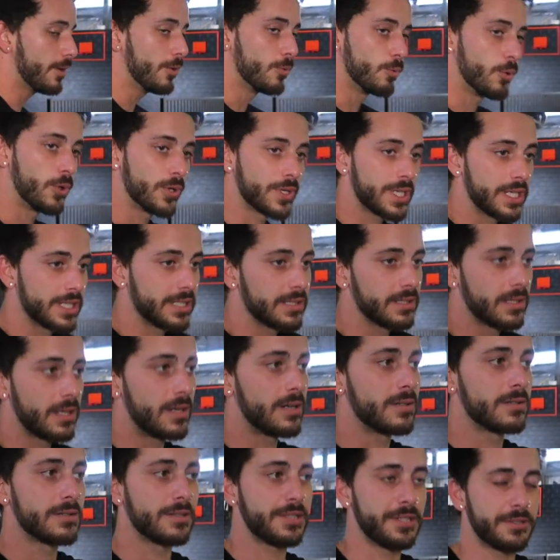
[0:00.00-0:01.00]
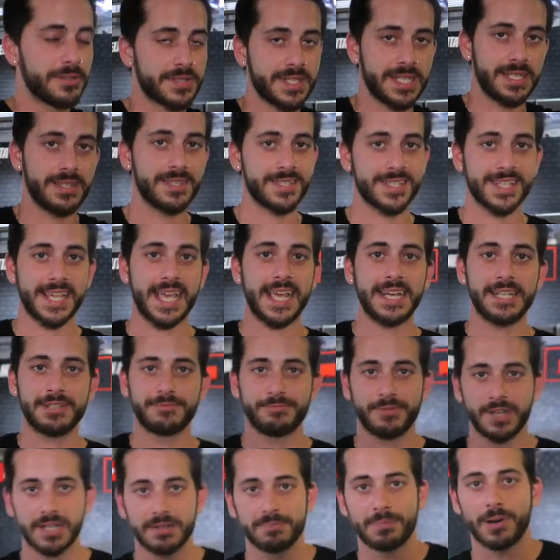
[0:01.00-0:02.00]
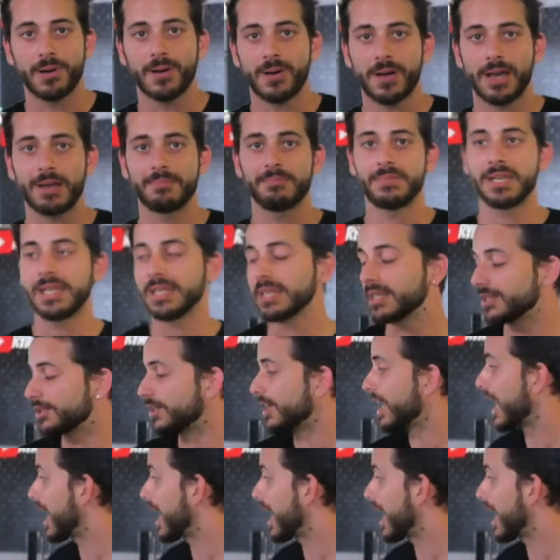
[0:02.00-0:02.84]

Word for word: walking along, you'll see the skating rink behind me. You